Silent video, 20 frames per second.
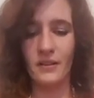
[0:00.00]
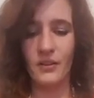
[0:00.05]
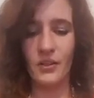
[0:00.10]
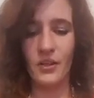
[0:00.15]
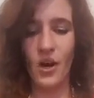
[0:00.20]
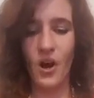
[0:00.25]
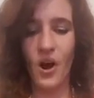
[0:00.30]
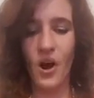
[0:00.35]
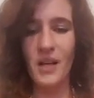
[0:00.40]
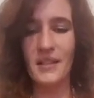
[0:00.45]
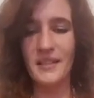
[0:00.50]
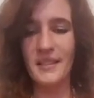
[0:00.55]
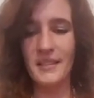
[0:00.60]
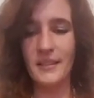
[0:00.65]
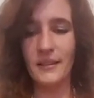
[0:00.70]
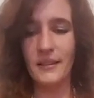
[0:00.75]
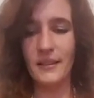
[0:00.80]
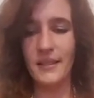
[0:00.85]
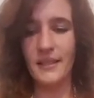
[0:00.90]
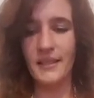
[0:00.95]

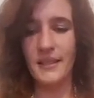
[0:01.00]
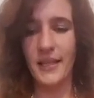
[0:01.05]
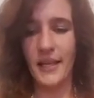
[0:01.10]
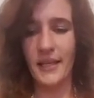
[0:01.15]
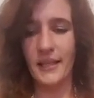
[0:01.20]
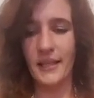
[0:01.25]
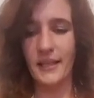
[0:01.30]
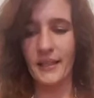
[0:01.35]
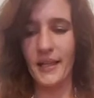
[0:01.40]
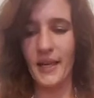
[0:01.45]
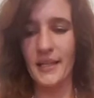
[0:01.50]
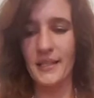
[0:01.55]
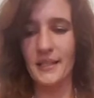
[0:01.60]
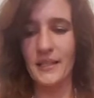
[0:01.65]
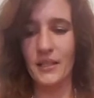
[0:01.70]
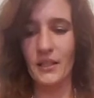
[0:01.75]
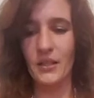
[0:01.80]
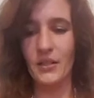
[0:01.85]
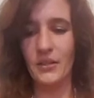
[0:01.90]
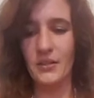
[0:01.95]
constantly second
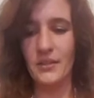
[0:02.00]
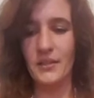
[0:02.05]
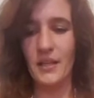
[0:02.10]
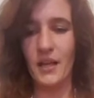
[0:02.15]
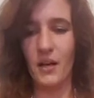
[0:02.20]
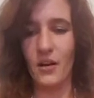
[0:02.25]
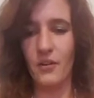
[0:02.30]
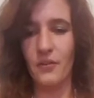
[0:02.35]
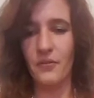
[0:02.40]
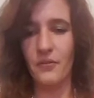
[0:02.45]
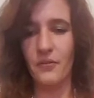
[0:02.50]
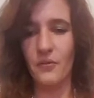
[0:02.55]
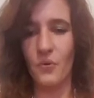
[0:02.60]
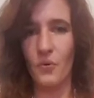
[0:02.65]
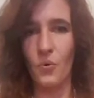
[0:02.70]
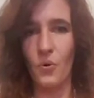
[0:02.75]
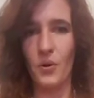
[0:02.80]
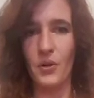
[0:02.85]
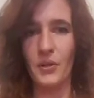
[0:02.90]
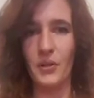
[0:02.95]
guessing yourself,
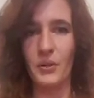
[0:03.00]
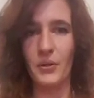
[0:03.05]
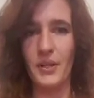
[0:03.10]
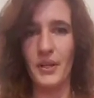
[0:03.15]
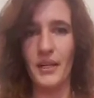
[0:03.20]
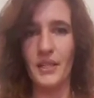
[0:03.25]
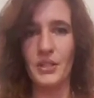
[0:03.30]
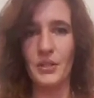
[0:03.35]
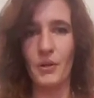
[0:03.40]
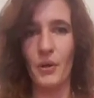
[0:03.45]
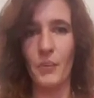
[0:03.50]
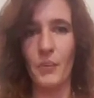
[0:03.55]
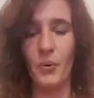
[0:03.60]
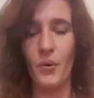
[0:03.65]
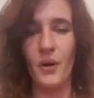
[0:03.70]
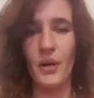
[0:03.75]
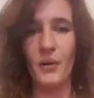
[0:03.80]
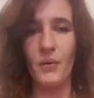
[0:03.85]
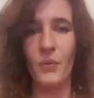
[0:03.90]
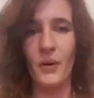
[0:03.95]
or you're getting to a
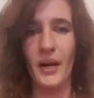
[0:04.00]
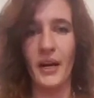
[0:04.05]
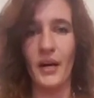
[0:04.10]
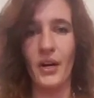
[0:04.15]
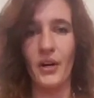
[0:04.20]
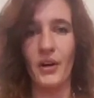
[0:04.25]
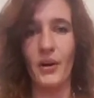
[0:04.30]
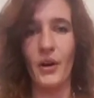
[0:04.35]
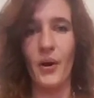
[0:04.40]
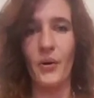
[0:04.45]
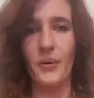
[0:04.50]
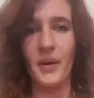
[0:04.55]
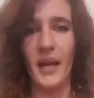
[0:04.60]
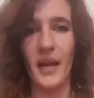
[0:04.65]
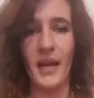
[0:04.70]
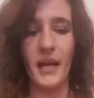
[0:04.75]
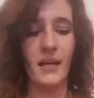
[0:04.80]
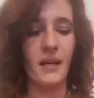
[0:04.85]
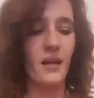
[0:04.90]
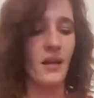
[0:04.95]
point where,
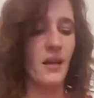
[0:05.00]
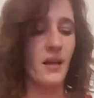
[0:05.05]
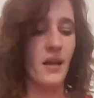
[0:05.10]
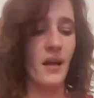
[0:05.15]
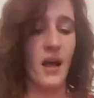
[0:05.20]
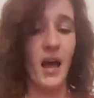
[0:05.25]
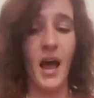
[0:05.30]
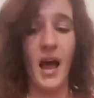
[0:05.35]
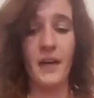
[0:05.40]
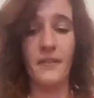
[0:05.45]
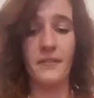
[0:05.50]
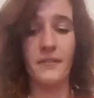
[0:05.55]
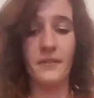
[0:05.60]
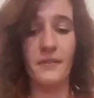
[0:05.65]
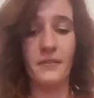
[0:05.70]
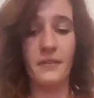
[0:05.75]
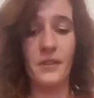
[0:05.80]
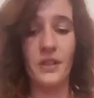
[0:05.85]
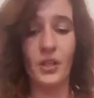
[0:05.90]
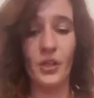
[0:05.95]
okay, I've
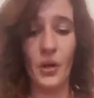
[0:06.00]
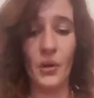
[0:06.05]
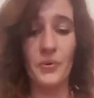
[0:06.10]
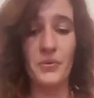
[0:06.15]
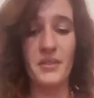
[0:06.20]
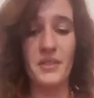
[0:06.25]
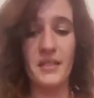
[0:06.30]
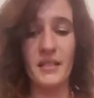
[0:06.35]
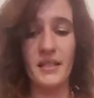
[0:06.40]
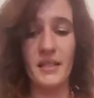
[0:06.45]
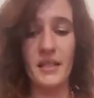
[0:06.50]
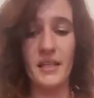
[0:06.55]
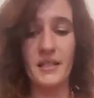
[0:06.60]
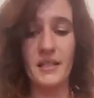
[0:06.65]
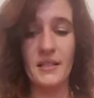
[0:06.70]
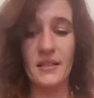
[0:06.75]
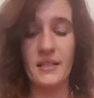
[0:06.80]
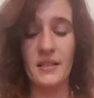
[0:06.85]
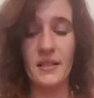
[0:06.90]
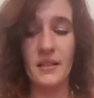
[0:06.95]
closed
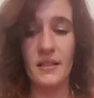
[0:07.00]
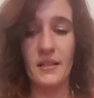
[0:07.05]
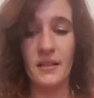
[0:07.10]
this